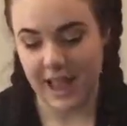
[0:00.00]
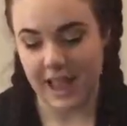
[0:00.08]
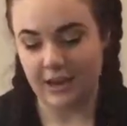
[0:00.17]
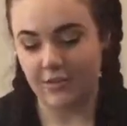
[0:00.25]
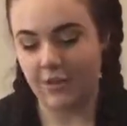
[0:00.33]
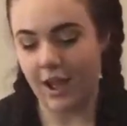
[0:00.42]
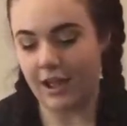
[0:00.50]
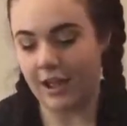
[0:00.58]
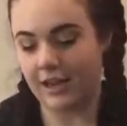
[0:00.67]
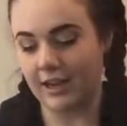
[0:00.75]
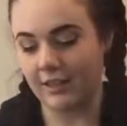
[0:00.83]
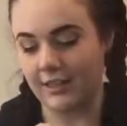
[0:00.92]
And you've got
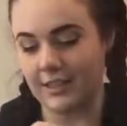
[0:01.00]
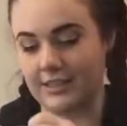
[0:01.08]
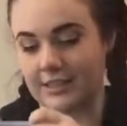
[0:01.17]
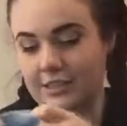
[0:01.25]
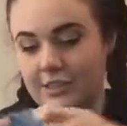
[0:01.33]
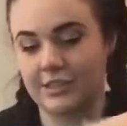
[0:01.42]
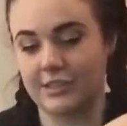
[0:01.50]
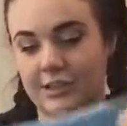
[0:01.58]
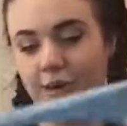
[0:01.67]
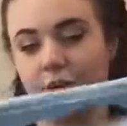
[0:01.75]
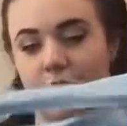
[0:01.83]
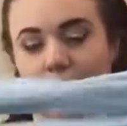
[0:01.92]
kind of these
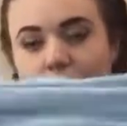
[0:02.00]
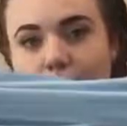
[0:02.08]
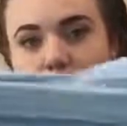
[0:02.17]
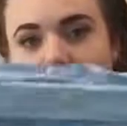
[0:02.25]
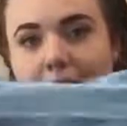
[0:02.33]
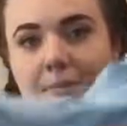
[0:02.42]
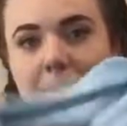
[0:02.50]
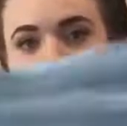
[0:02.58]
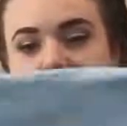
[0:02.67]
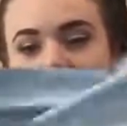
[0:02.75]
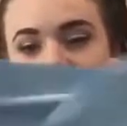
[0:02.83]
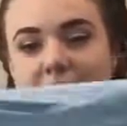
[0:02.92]
circles, right,
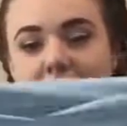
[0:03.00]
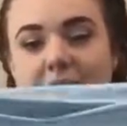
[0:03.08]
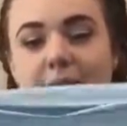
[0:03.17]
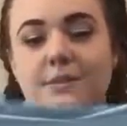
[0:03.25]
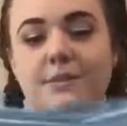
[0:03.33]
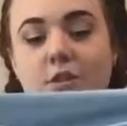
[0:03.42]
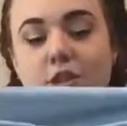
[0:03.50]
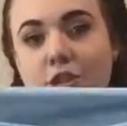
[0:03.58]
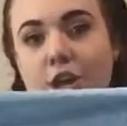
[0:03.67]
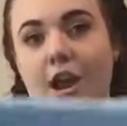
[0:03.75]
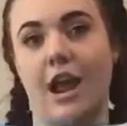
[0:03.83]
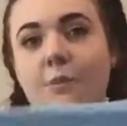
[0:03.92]
because of the seams of the shirt,